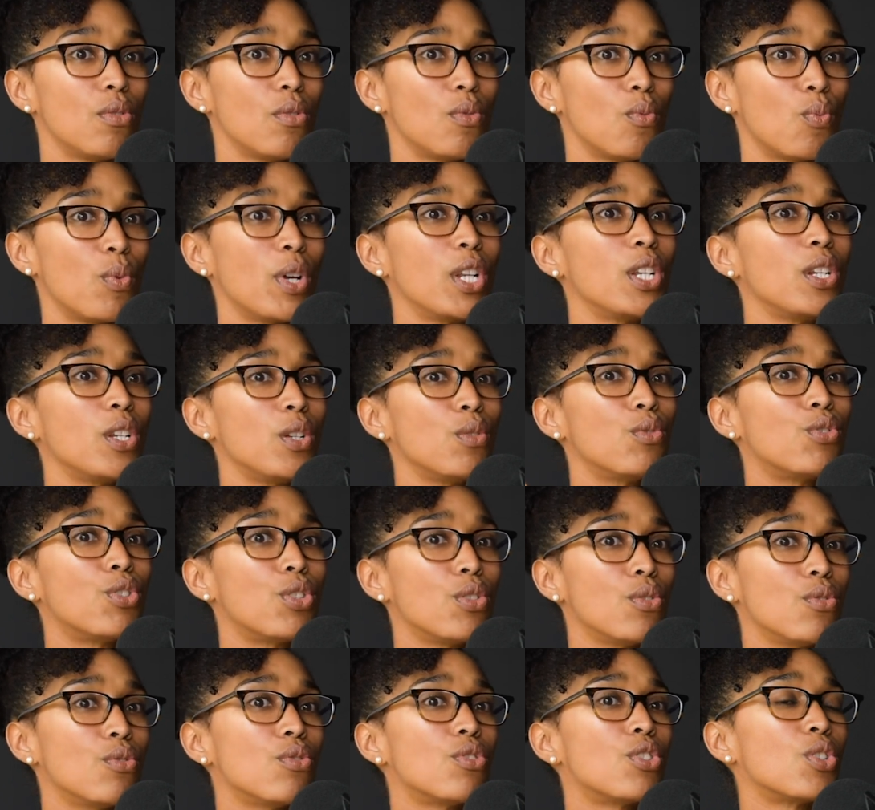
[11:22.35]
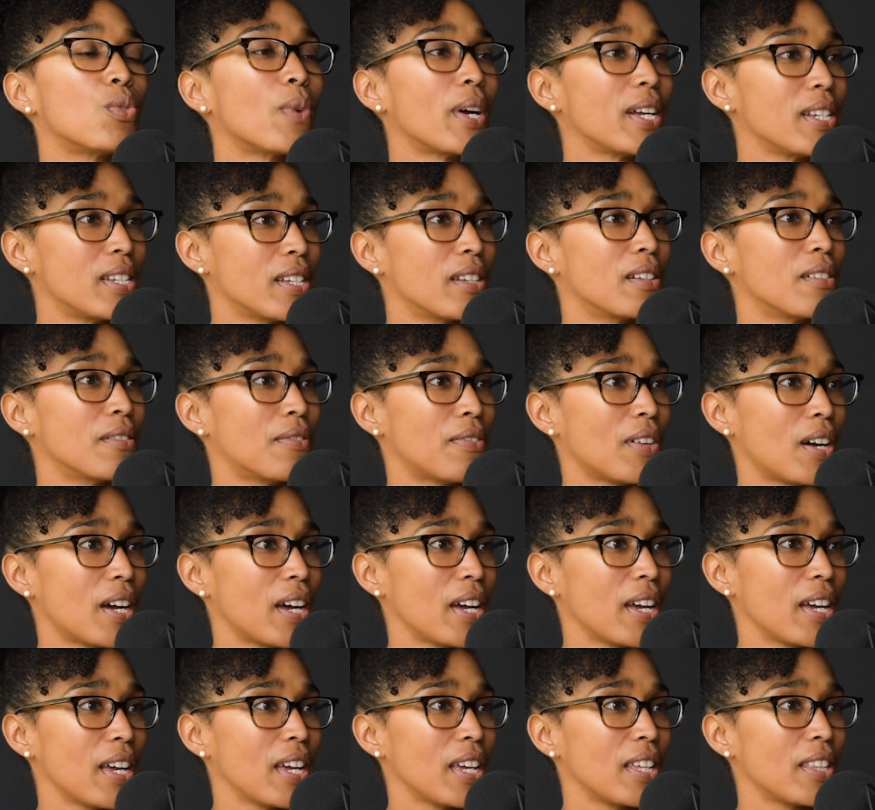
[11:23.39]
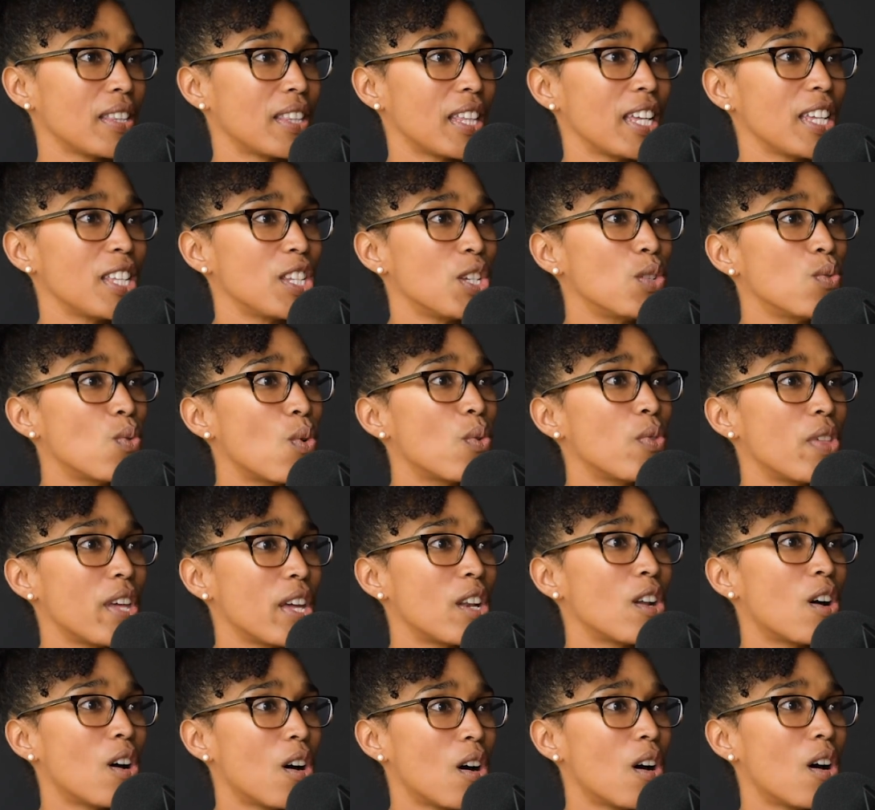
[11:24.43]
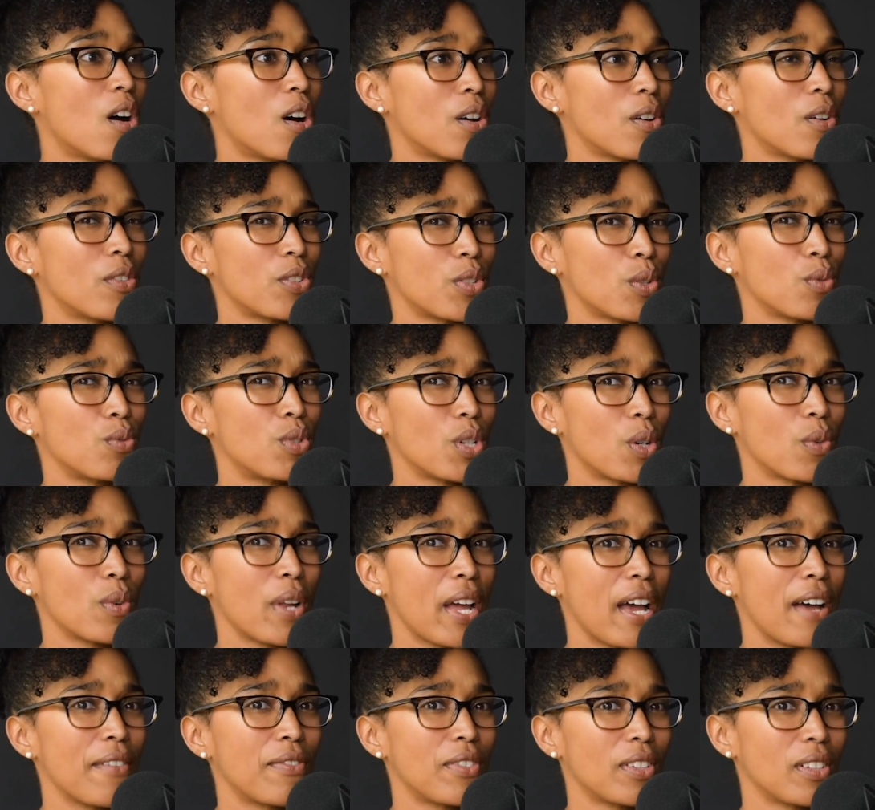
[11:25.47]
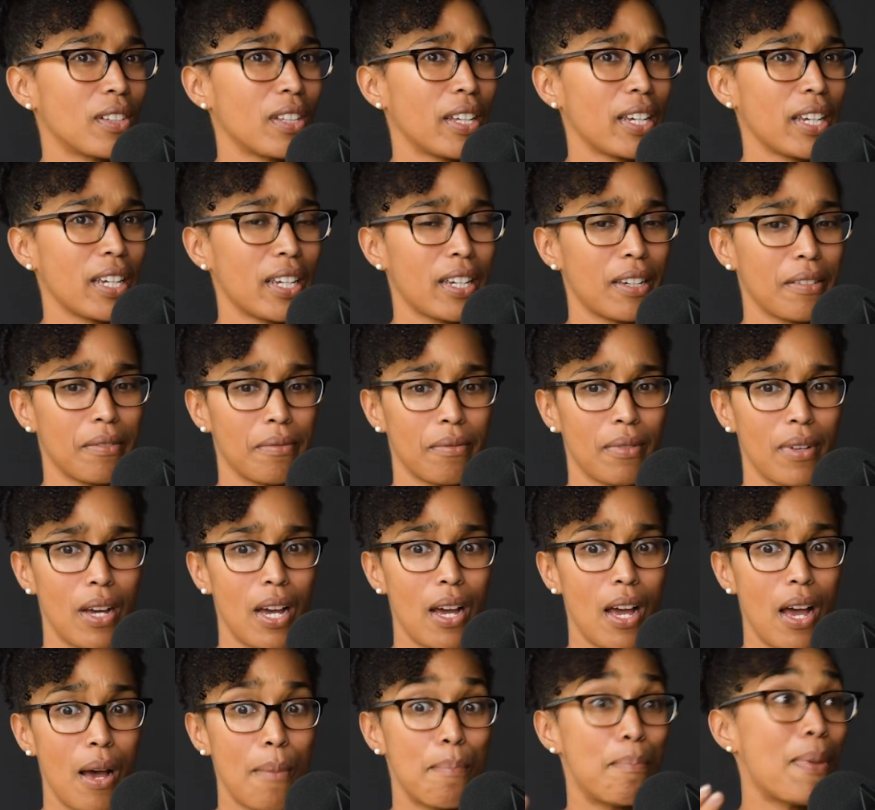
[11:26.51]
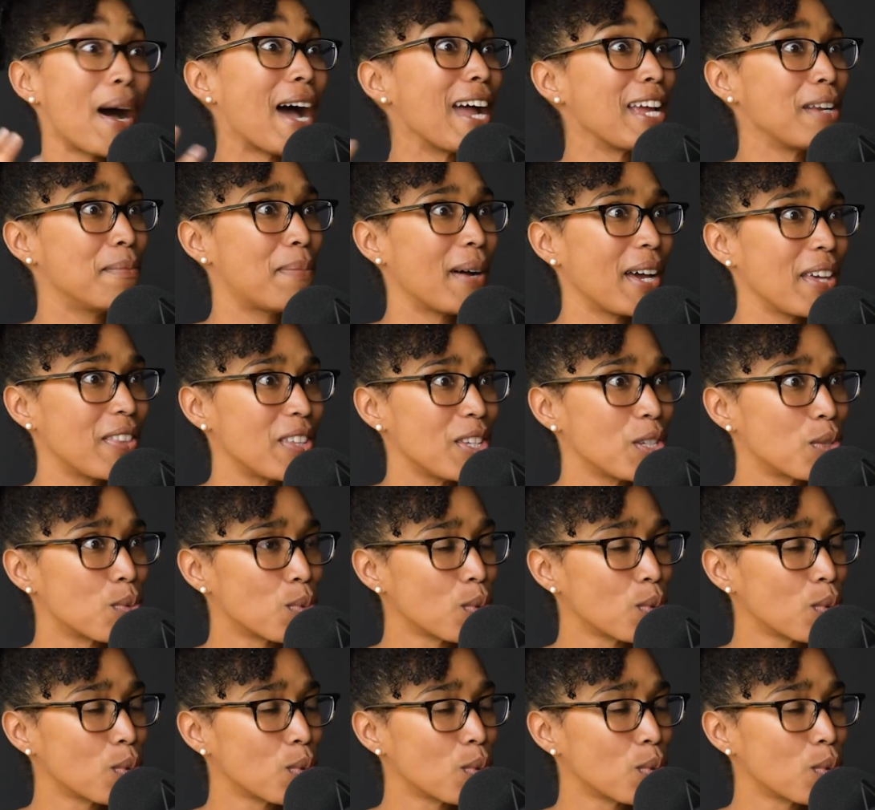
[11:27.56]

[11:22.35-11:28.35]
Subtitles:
when you choose to identify that you then also don't have to abide by these